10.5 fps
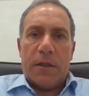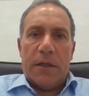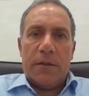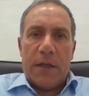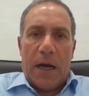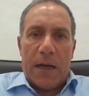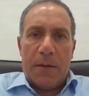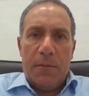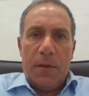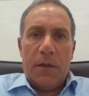in
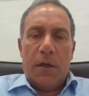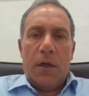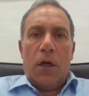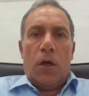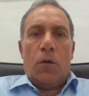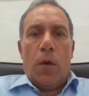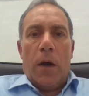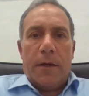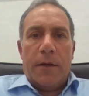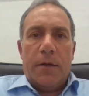time
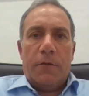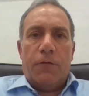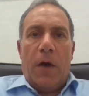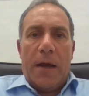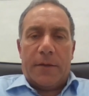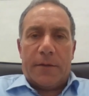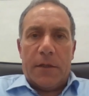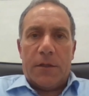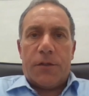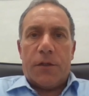when
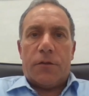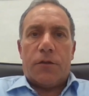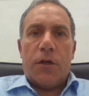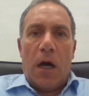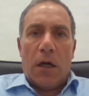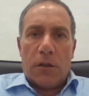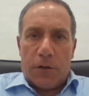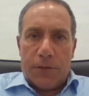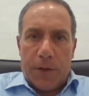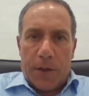Vitals
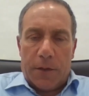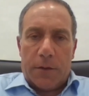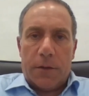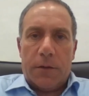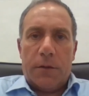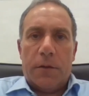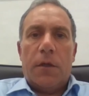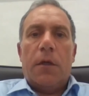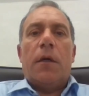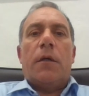transferred
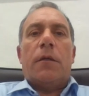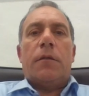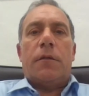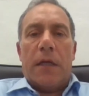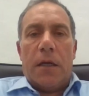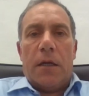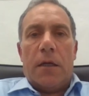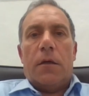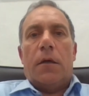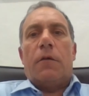the
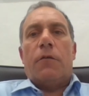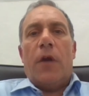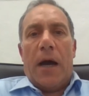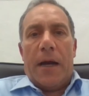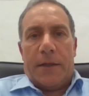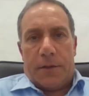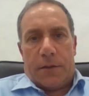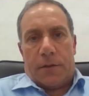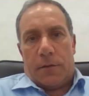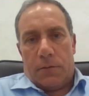
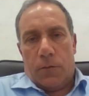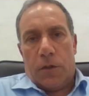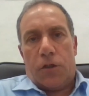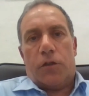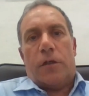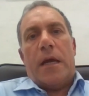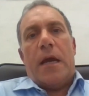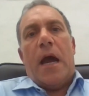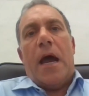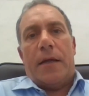rights which they
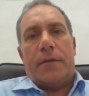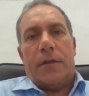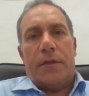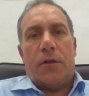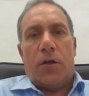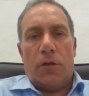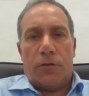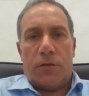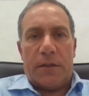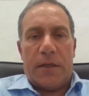had in the
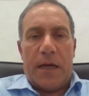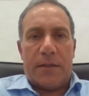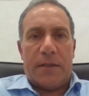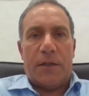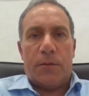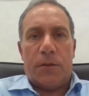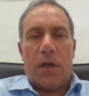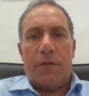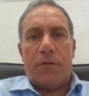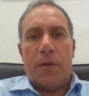contract they had signed with the
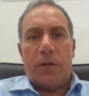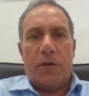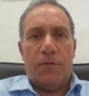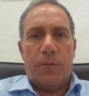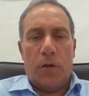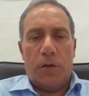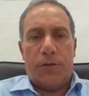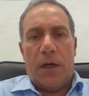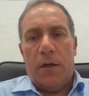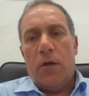government of
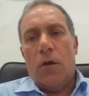Malta